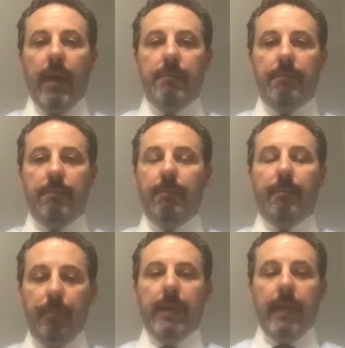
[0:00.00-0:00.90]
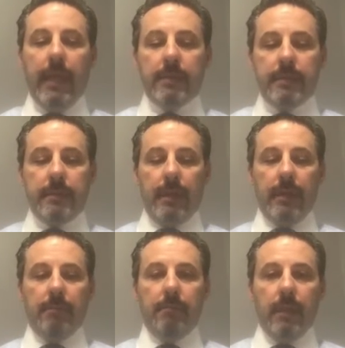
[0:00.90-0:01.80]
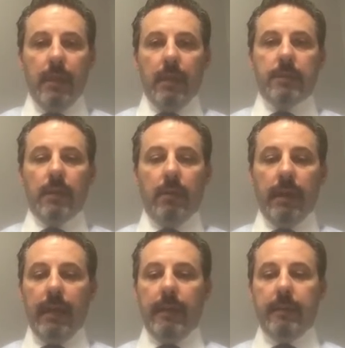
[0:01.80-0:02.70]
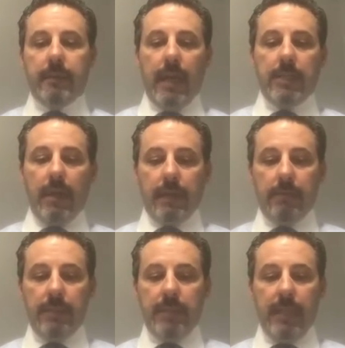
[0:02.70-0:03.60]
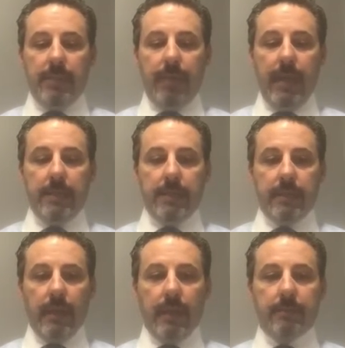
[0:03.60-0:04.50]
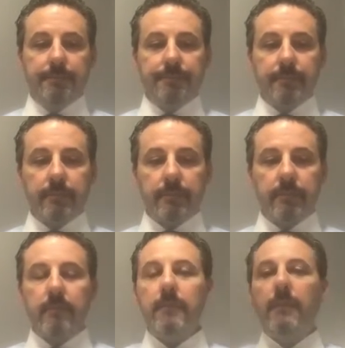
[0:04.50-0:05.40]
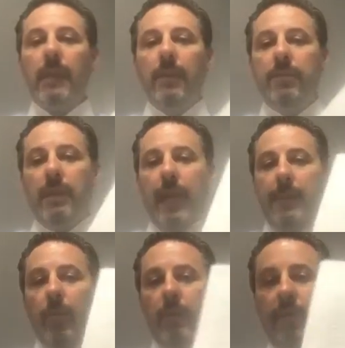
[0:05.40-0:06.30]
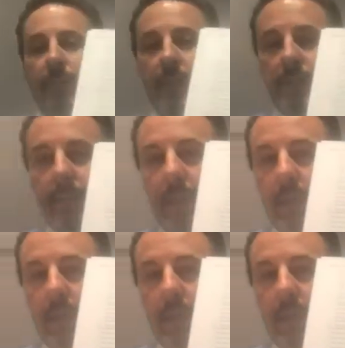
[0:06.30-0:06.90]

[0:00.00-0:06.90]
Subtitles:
way, but it is. So again, in this contract, I'm going to change pages. There's a lot more information on